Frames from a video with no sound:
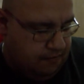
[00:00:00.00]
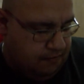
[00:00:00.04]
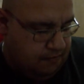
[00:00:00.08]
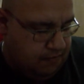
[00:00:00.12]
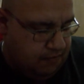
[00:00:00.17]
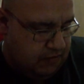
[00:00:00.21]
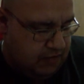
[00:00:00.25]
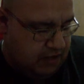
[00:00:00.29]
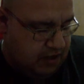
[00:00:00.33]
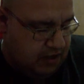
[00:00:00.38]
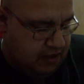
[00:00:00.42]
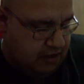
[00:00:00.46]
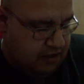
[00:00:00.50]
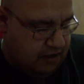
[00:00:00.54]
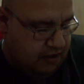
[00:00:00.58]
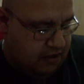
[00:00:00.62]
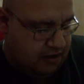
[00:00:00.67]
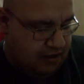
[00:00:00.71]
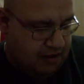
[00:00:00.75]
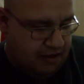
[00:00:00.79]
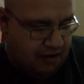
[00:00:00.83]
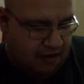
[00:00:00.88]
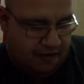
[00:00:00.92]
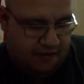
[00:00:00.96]
and
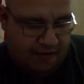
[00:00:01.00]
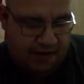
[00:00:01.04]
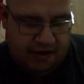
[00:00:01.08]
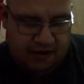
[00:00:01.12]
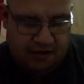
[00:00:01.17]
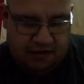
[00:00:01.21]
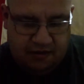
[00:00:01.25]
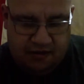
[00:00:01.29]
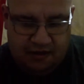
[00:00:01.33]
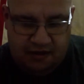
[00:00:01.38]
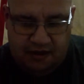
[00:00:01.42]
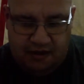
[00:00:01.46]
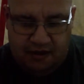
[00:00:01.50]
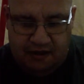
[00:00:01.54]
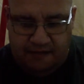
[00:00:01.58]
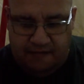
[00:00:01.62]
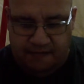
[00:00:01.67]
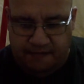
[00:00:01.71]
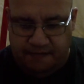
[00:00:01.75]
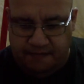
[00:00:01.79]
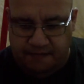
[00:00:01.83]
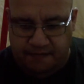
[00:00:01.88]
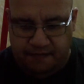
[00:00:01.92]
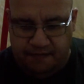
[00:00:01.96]
eventually,
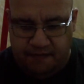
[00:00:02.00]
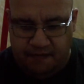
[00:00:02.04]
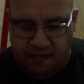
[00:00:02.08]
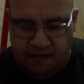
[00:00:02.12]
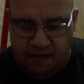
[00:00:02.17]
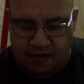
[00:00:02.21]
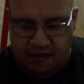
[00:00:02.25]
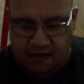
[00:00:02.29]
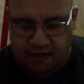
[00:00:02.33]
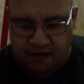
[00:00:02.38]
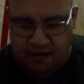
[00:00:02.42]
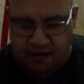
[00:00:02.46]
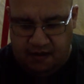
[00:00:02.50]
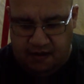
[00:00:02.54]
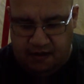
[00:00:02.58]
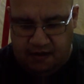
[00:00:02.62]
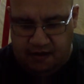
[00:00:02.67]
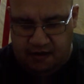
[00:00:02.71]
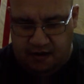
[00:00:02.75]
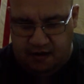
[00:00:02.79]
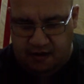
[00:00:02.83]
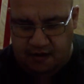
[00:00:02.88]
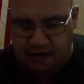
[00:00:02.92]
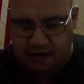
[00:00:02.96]

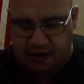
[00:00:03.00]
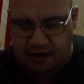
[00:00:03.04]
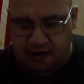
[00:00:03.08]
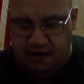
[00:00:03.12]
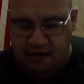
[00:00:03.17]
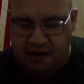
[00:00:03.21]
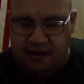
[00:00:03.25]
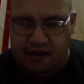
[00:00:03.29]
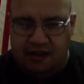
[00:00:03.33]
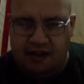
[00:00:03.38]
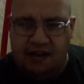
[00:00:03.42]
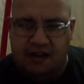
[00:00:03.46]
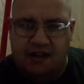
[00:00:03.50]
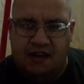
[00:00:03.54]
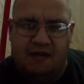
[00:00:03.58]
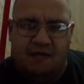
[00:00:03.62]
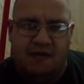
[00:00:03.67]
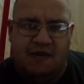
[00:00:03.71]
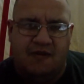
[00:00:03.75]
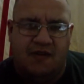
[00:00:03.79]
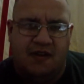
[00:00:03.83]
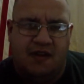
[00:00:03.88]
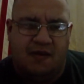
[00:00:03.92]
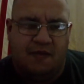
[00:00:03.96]
I think I ended up
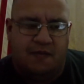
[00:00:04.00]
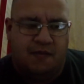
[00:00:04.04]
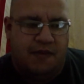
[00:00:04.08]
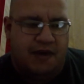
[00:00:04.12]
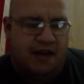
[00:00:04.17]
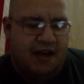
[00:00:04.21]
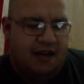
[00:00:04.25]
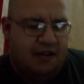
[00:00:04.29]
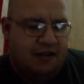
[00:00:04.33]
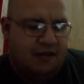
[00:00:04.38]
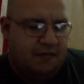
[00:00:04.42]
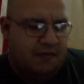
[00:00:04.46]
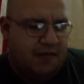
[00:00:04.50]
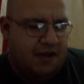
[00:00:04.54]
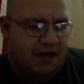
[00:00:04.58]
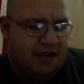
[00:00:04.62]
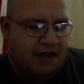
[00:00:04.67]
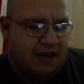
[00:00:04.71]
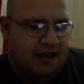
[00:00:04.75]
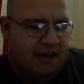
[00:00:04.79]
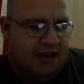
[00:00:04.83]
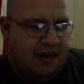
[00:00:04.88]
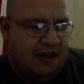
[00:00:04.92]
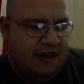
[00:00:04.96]
giving it back to my
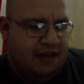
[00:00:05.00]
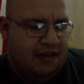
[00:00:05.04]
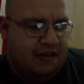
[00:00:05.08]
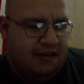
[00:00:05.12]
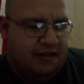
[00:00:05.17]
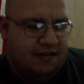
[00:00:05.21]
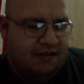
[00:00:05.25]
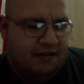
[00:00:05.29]
dad,